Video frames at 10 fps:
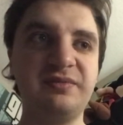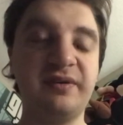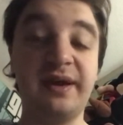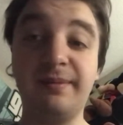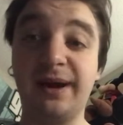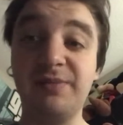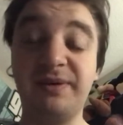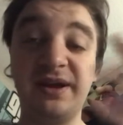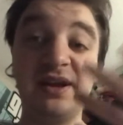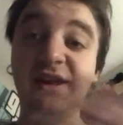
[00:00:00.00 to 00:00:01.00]
In my
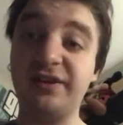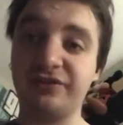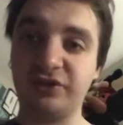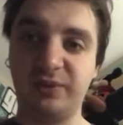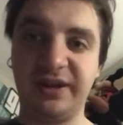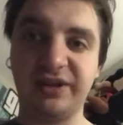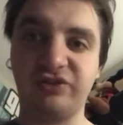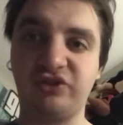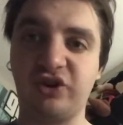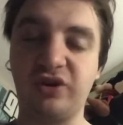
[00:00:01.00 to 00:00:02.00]
opinion, it is the
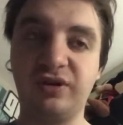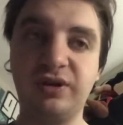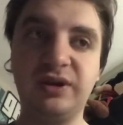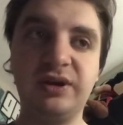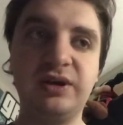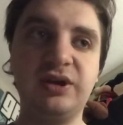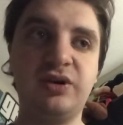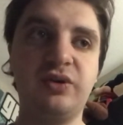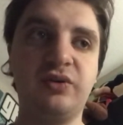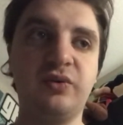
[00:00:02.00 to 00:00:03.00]
weakest Star
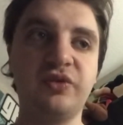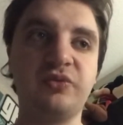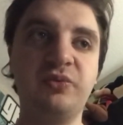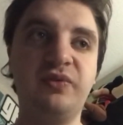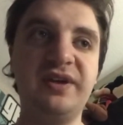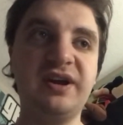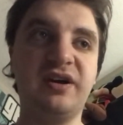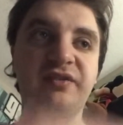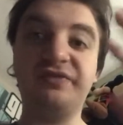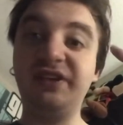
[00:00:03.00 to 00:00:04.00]
Wars movie
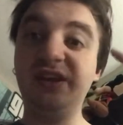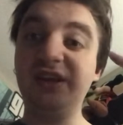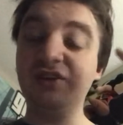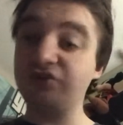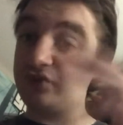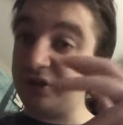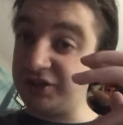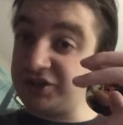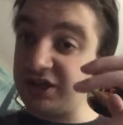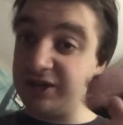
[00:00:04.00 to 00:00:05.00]
of the
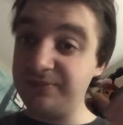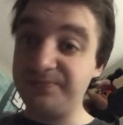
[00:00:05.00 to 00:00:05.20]
trilogy.